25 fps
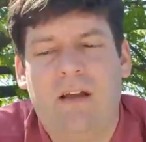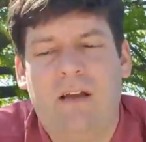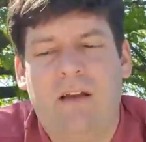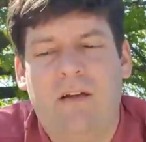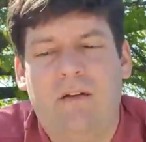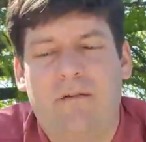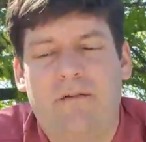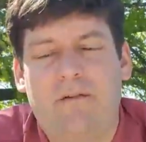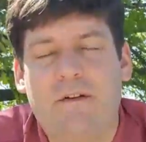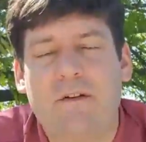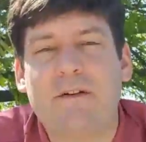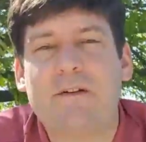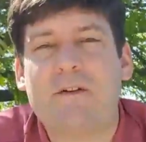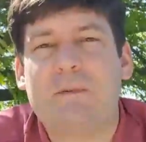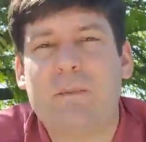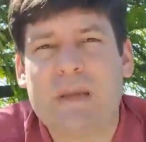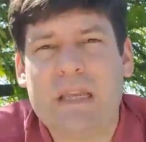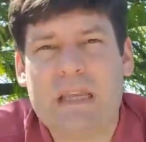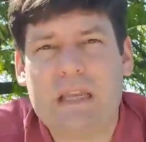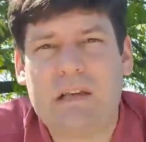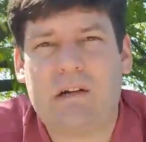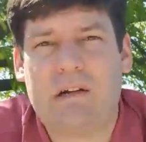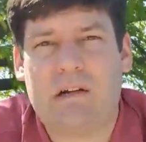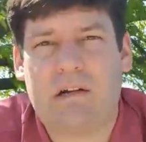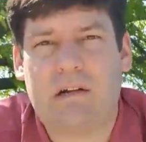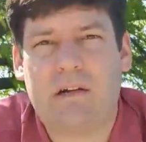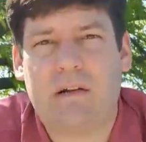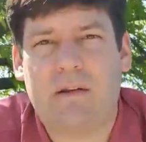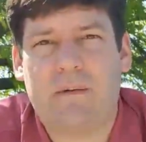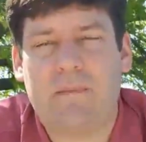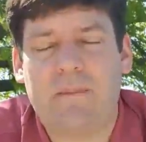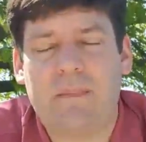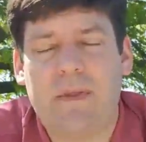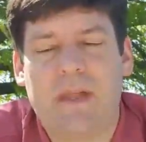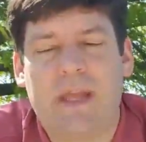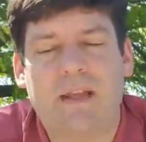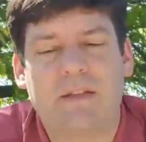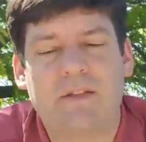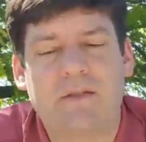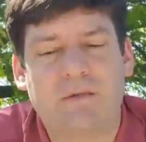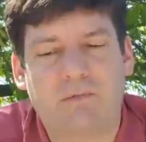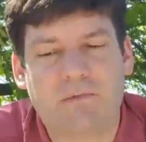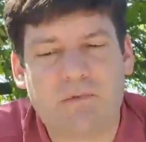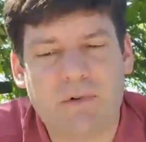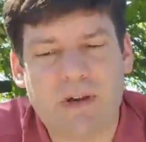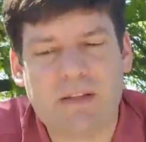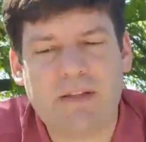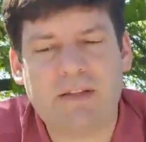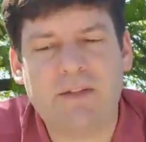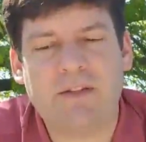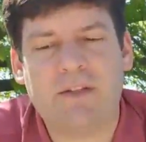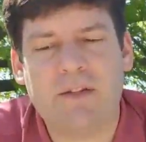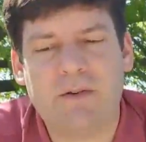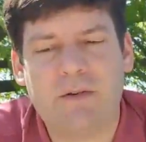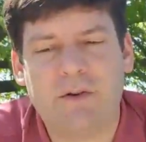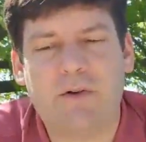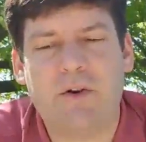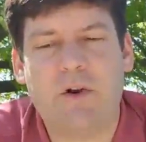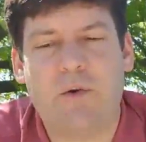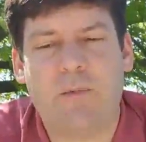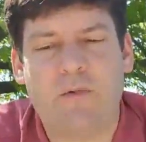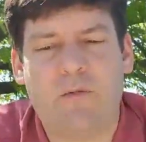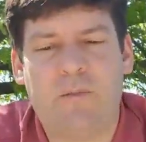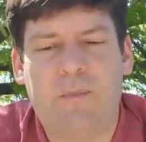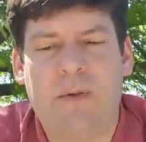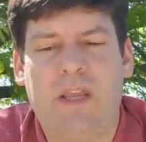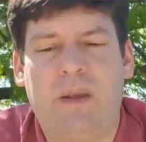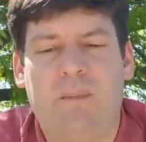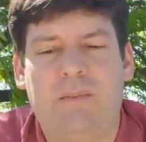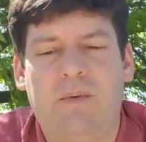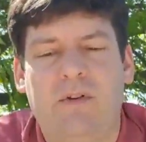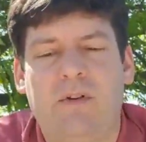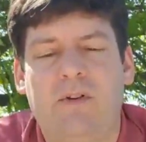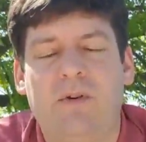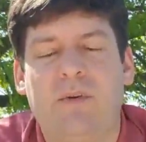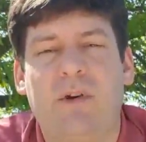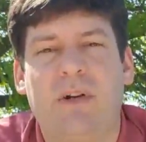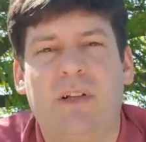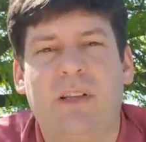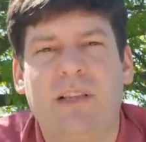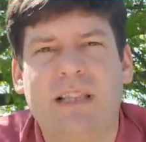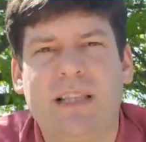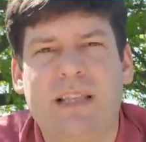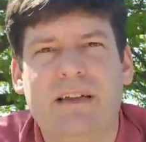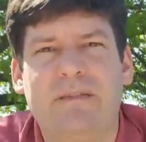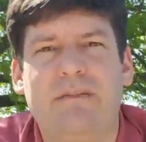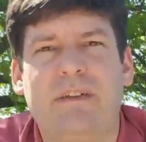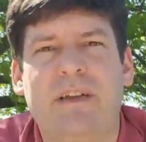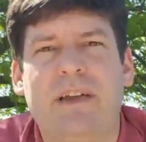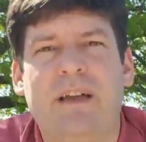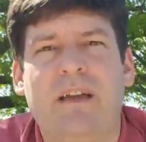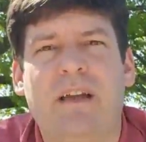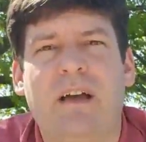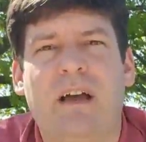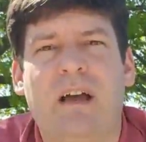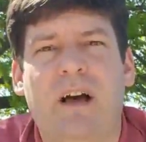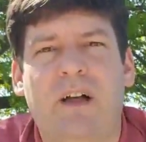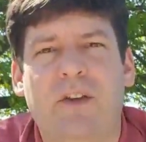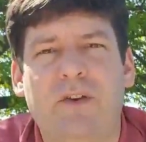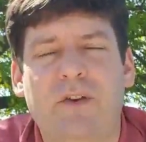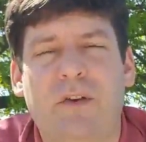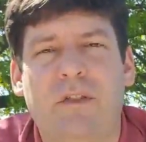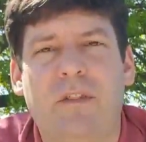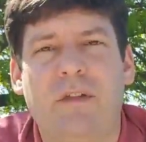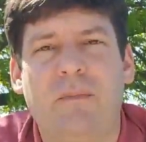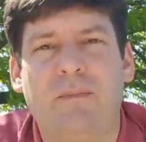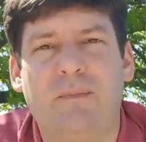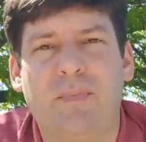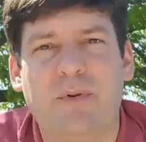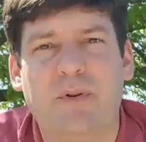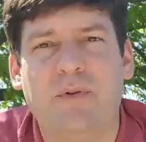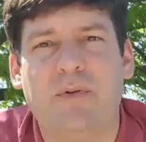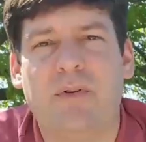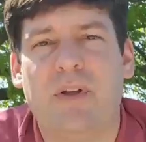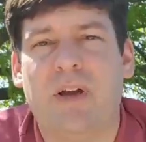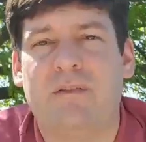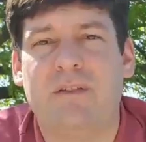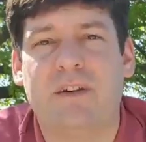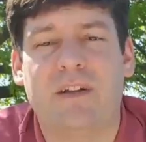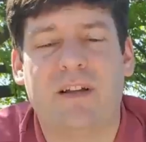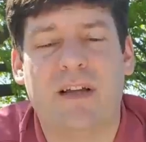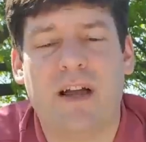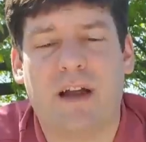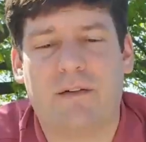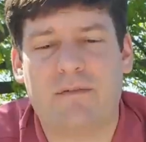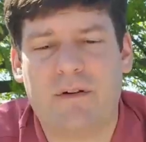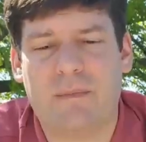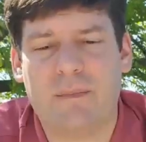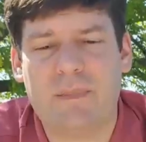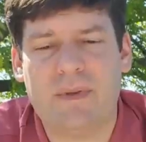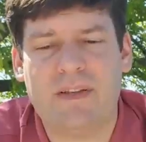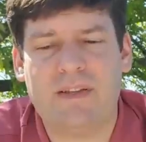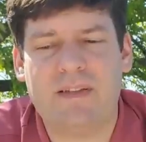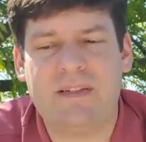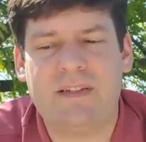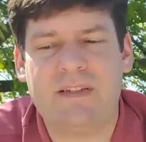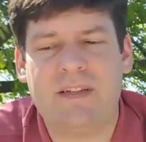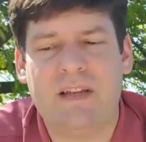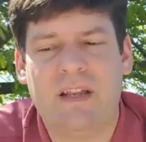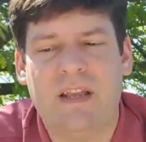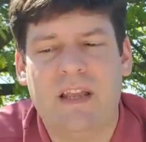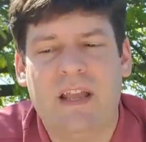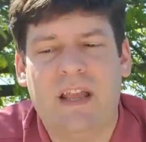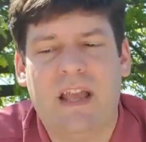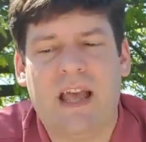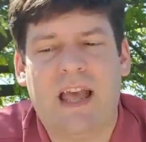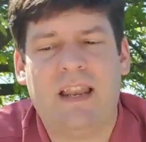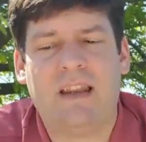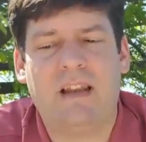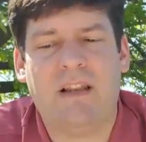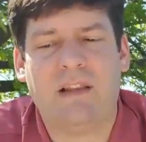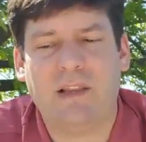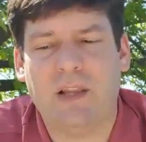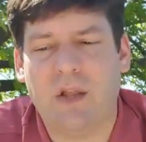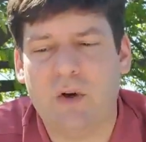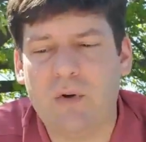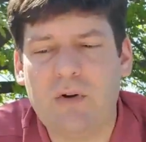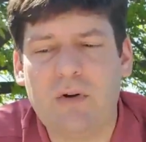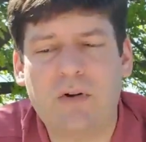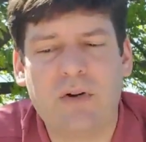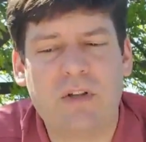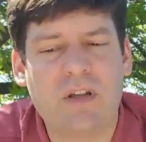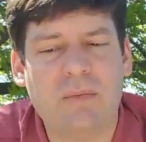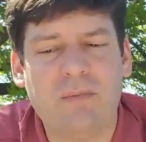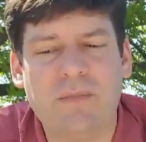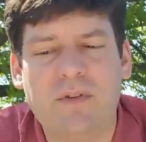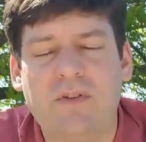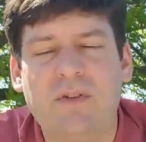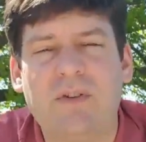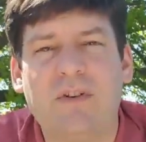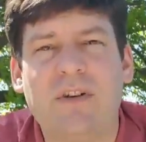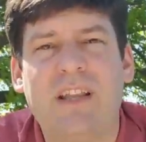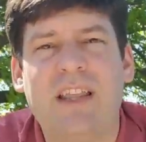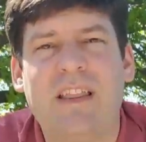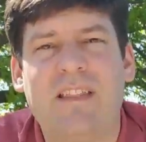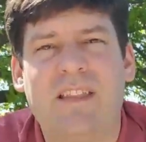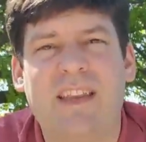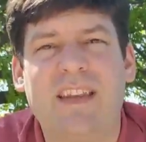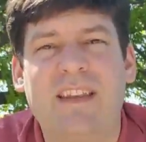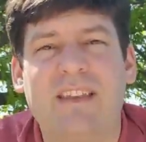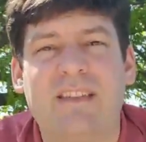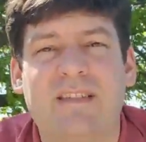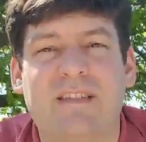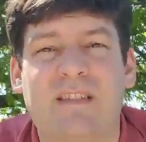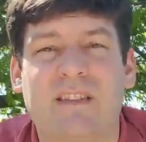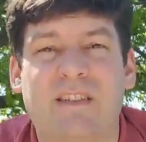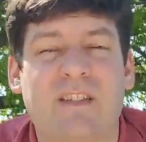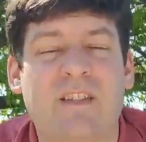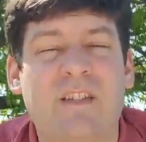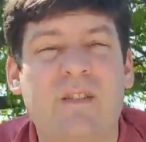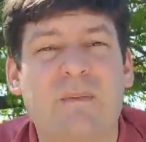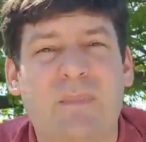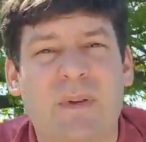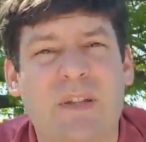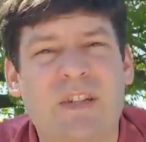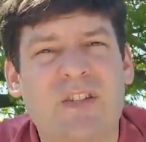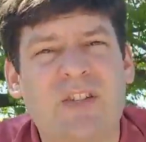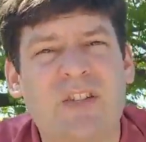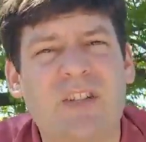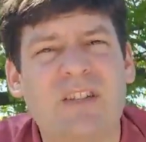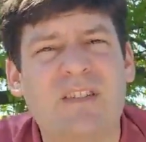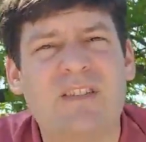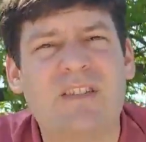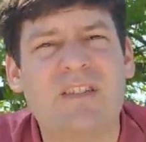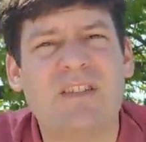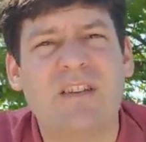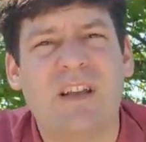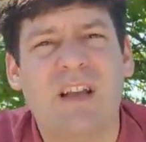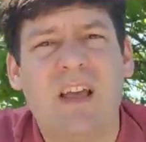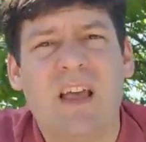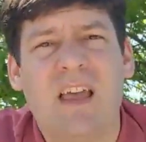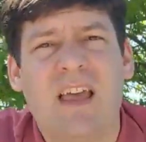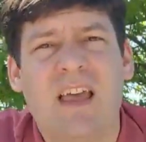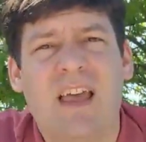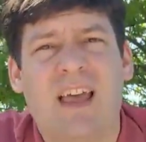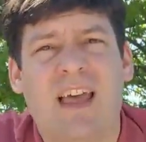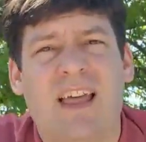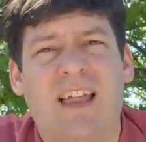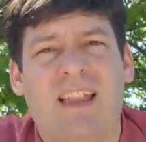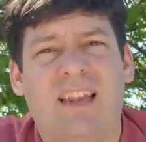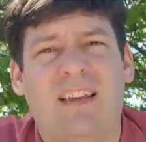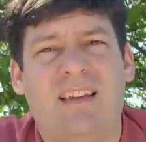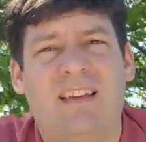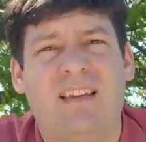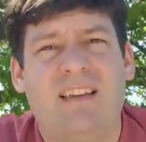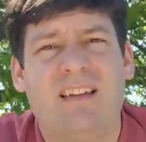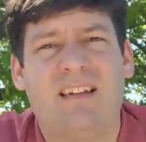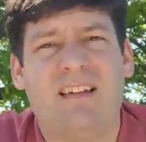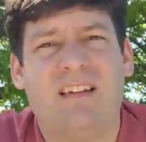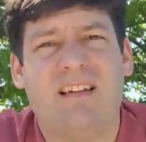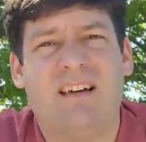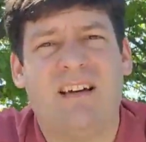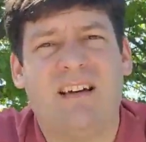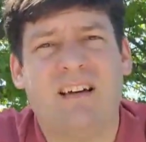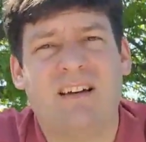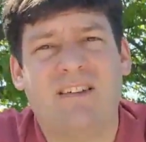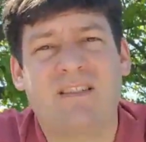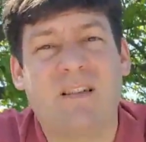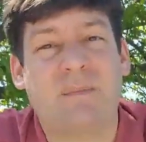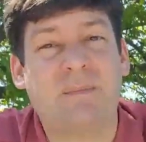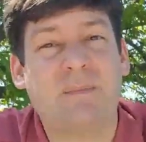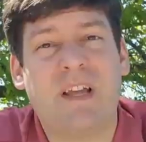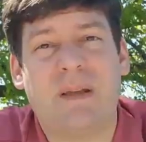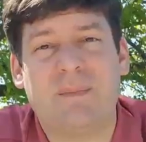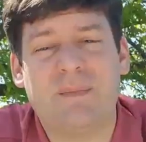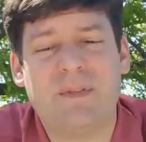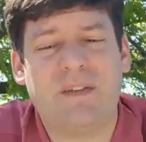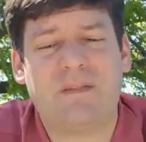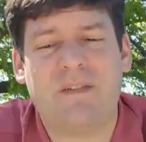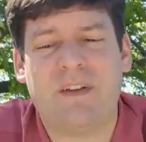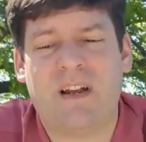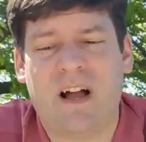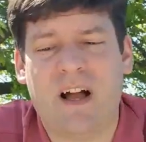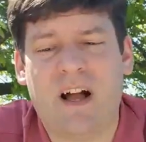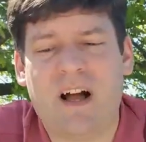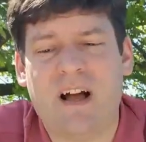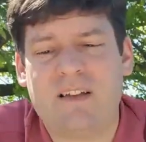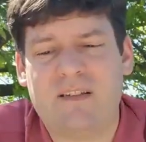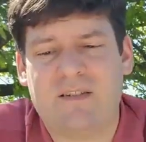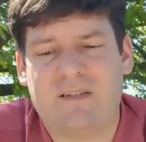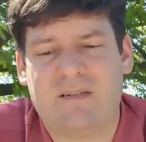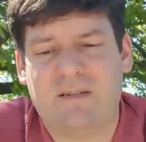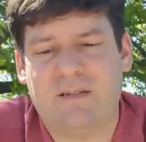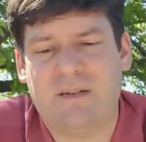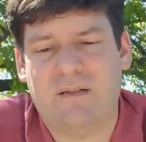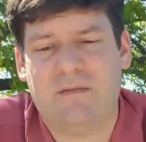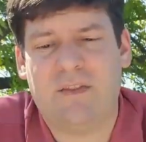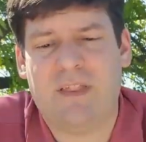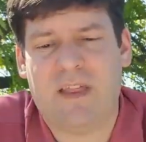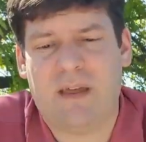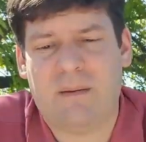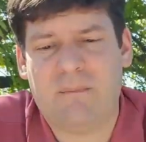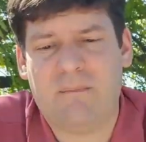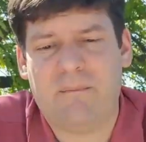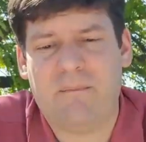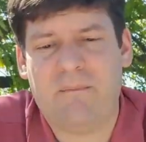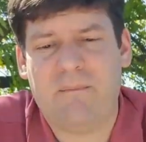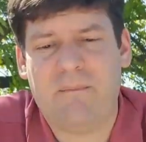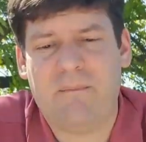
1 Peter is written to a group of people who are living under the boot of a government and a local community that is suspicious and sometimes even hostile of them.